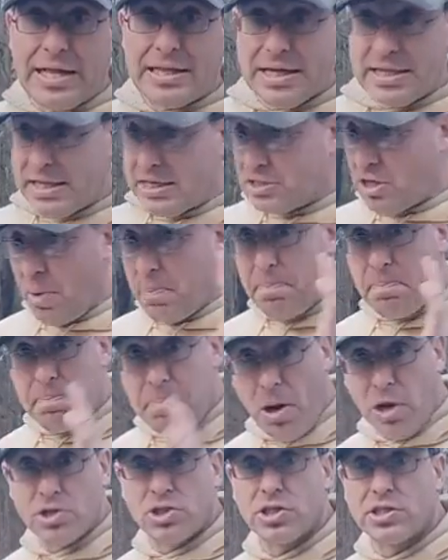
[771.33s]
did this a
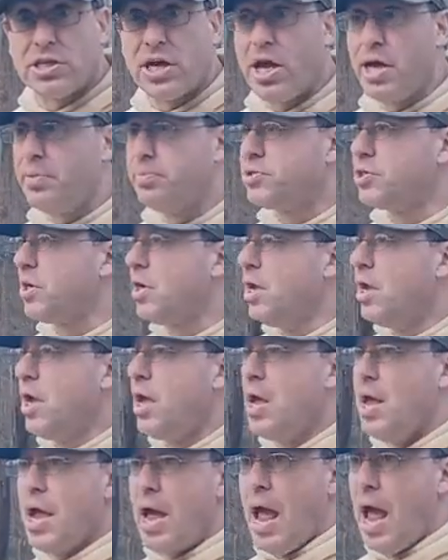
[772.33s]
bunch of times,
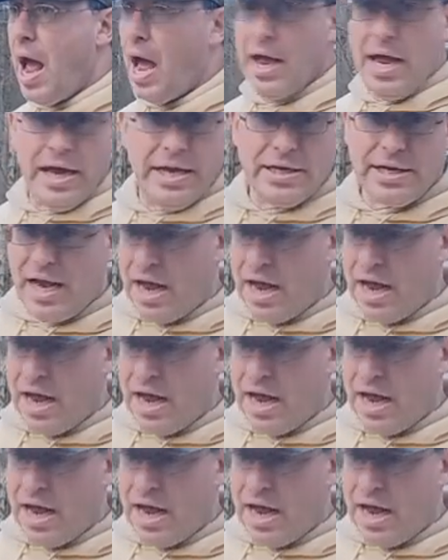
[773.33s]
and